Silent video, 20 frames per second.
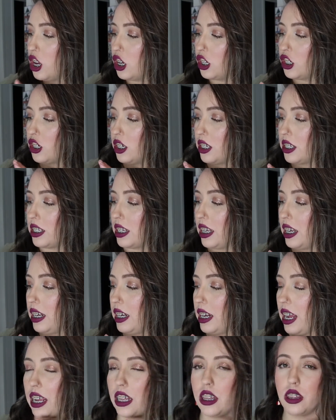just in
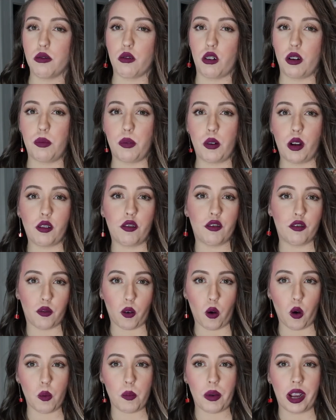a
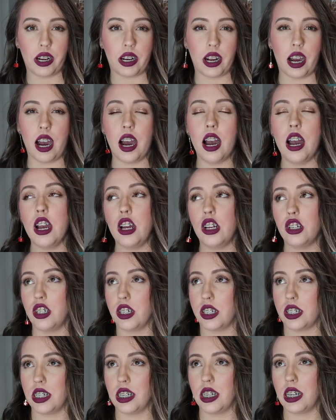3.4 meter,
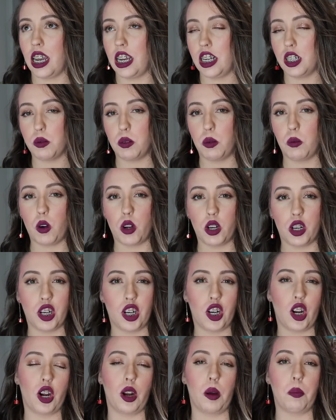just in case we wanted
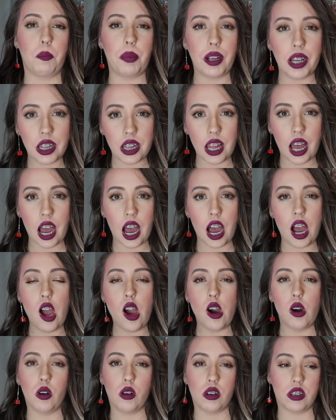it on a pillar
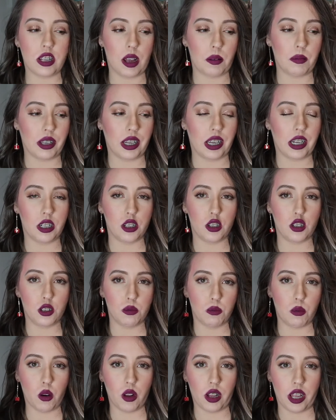or something in a
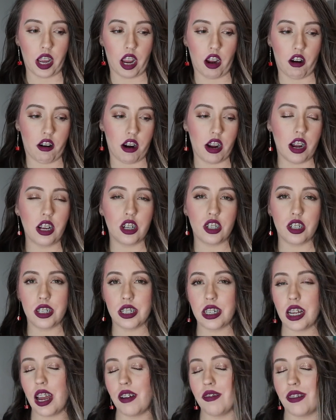smaller area, just
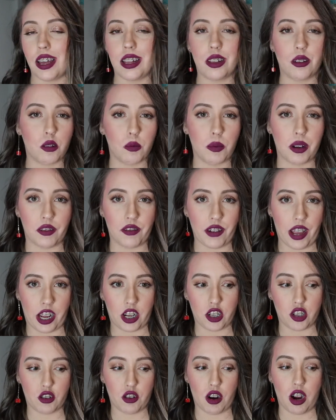to have that little bit of
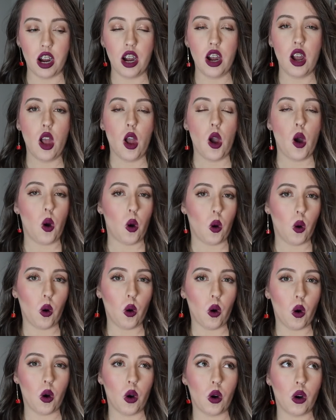extra,
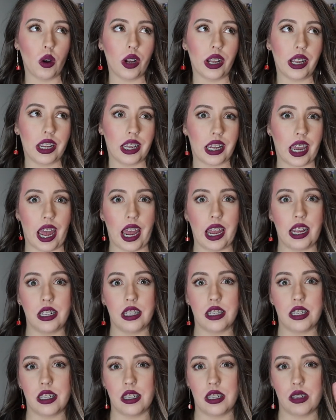or in
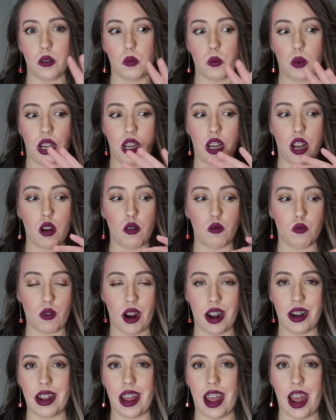case we
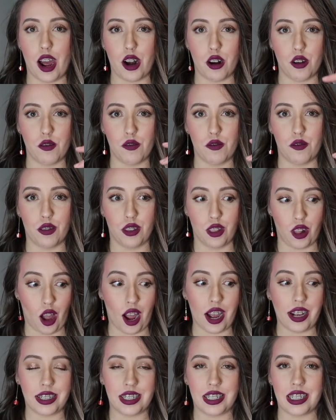run out of
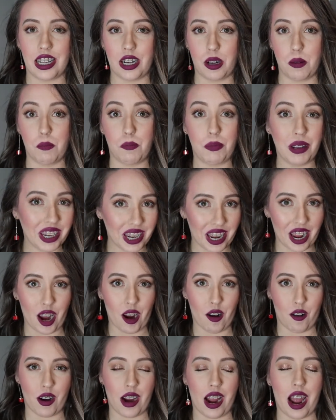lights in a bigger
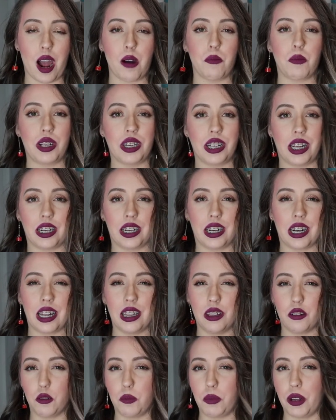area and we needed a
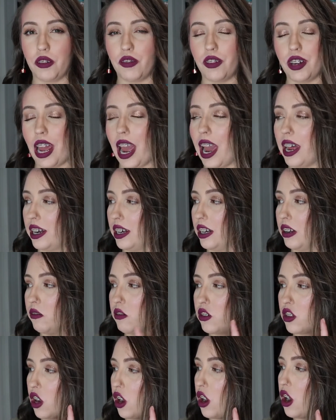little bit of an additive.
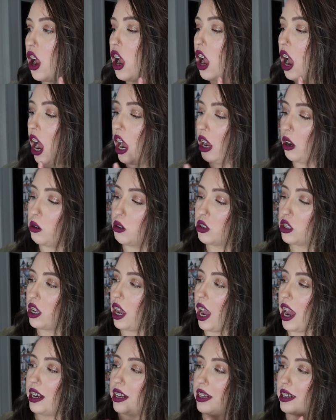So I also
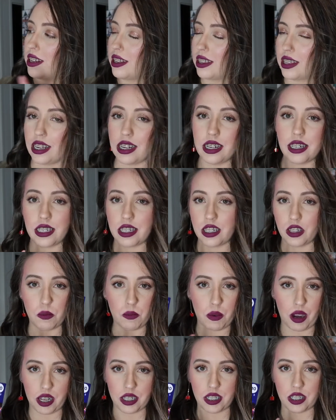added these in the
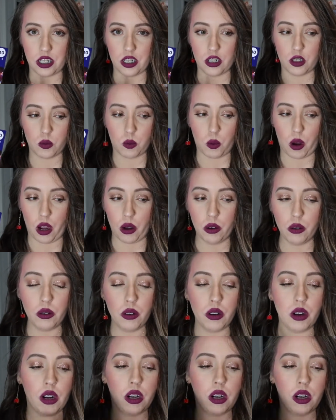basket as well.